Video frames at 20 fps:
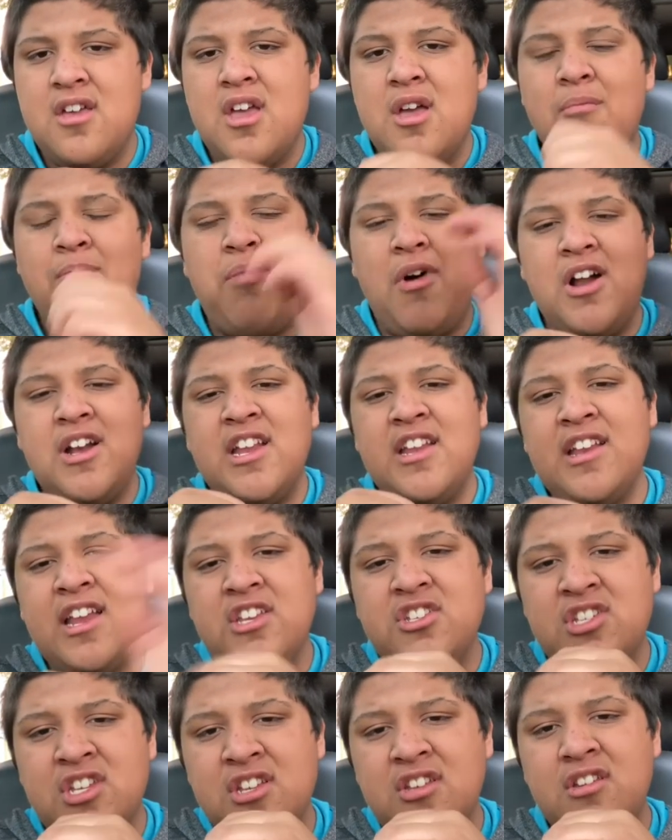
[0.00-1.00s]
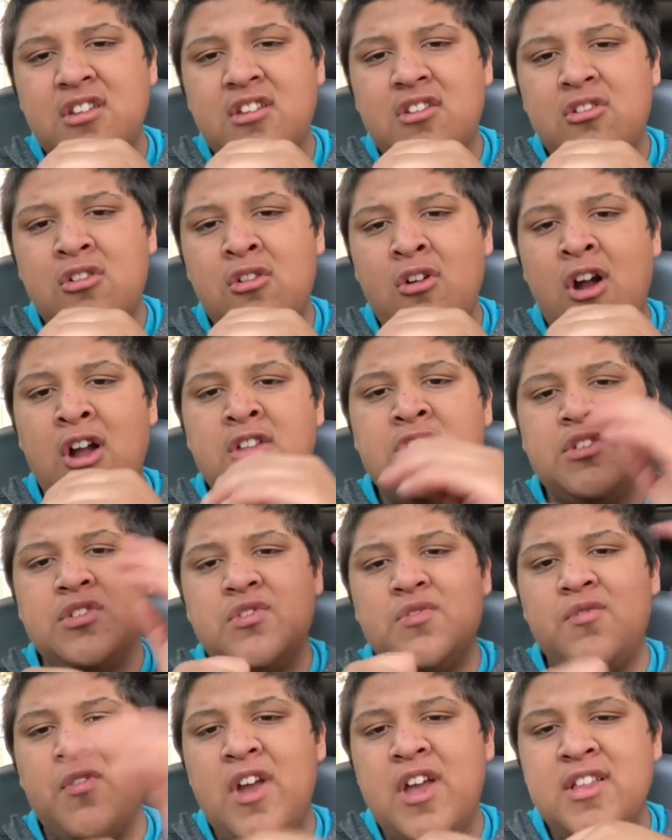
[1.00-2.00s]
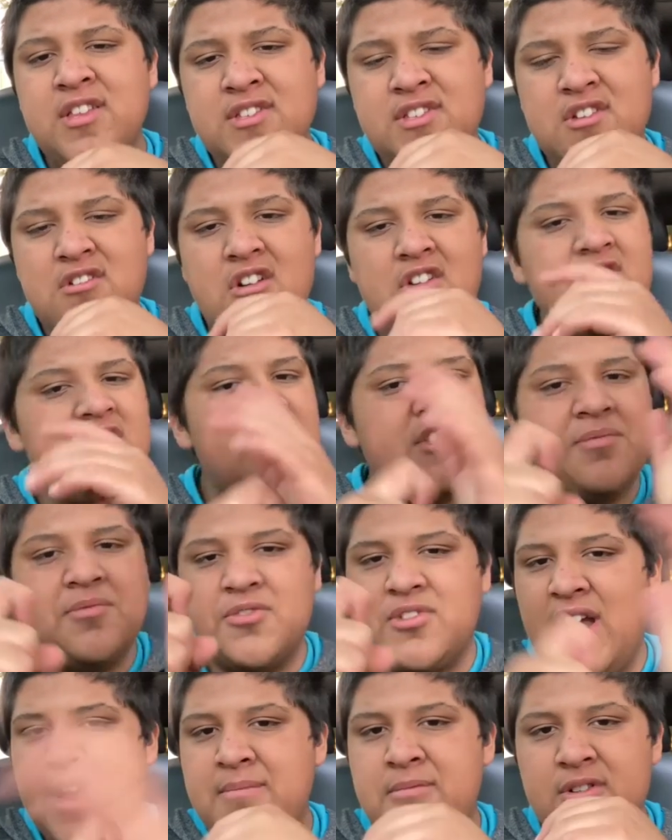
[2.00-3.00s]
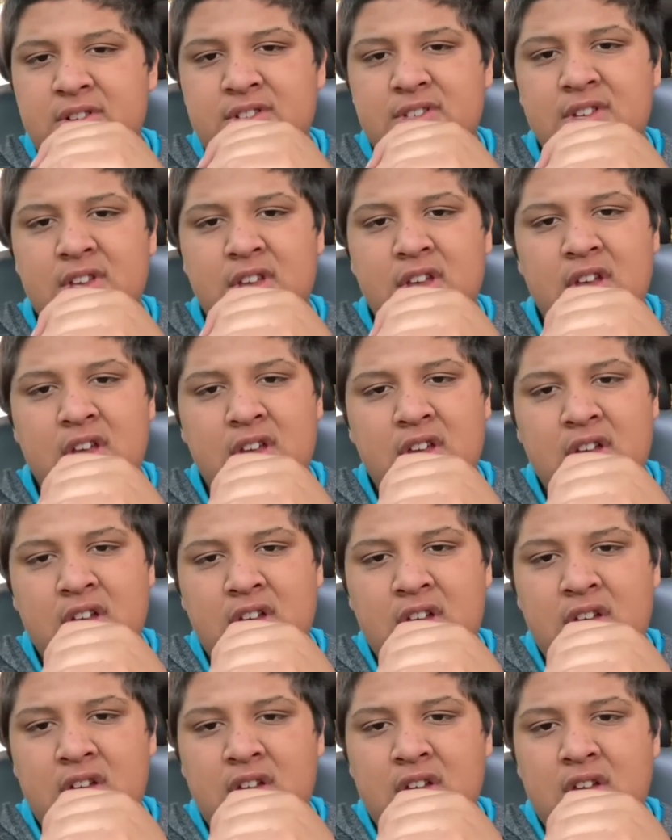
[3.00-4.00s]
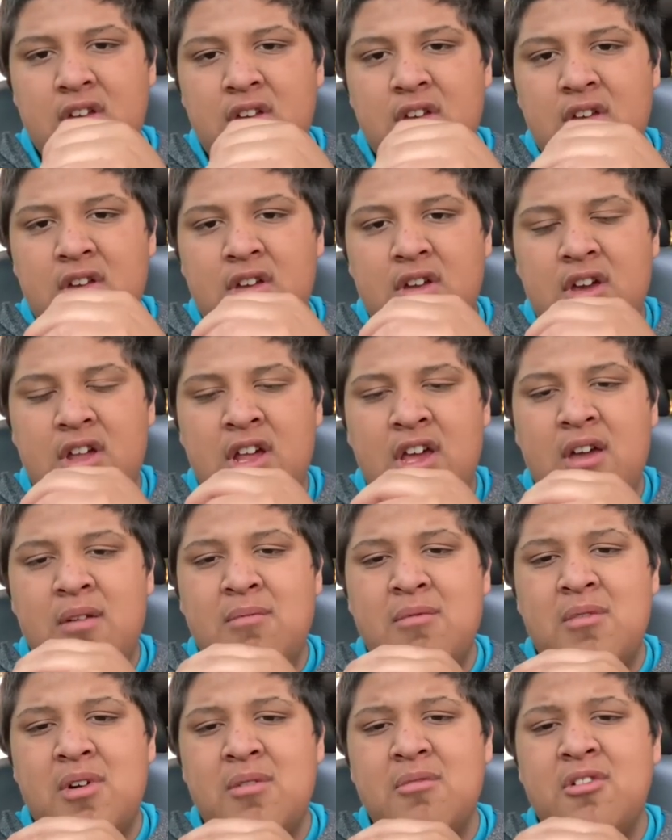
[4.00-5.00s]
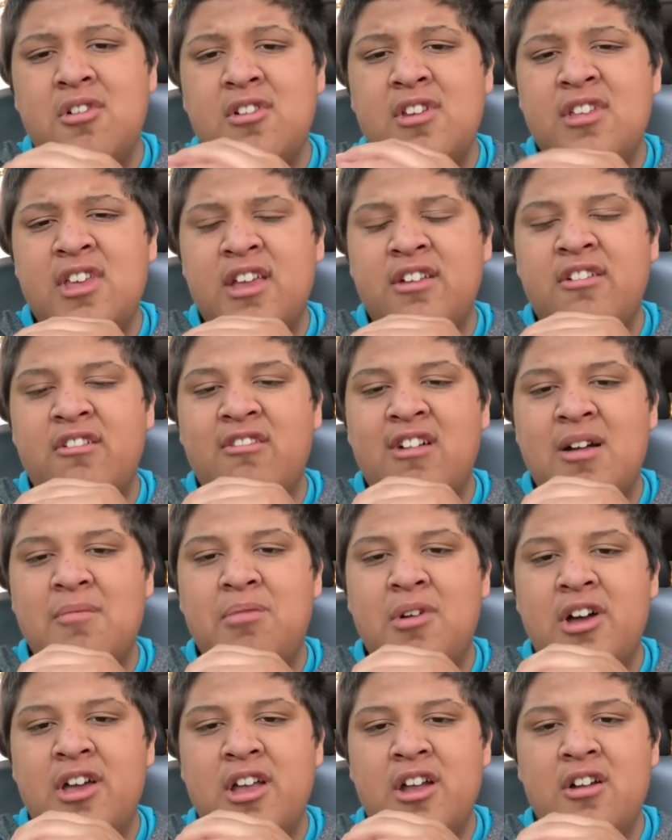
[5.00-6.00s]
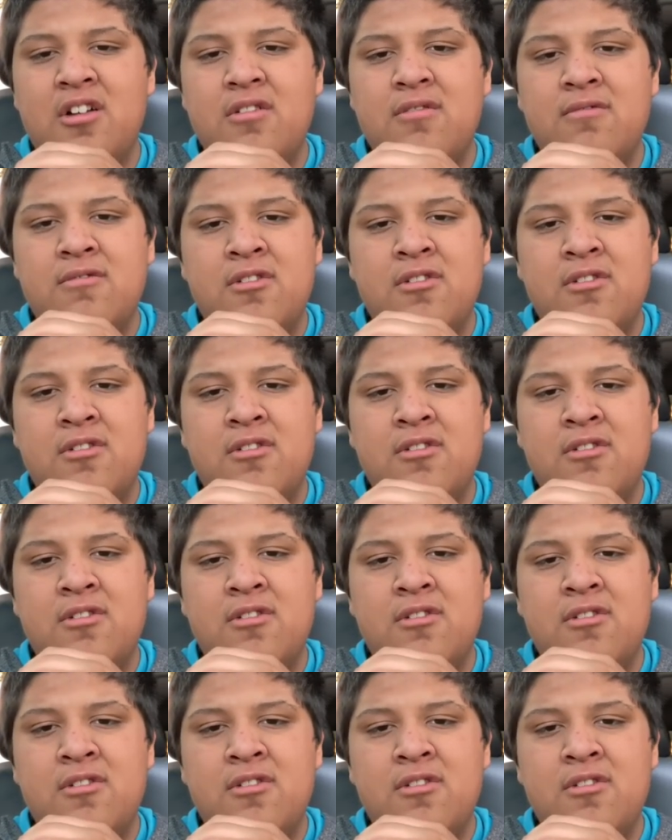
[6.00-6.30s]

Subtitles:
Bonnie Nation, you aren't just friends, you aren't just subscribers. I'm quoting Angry Grandpa here.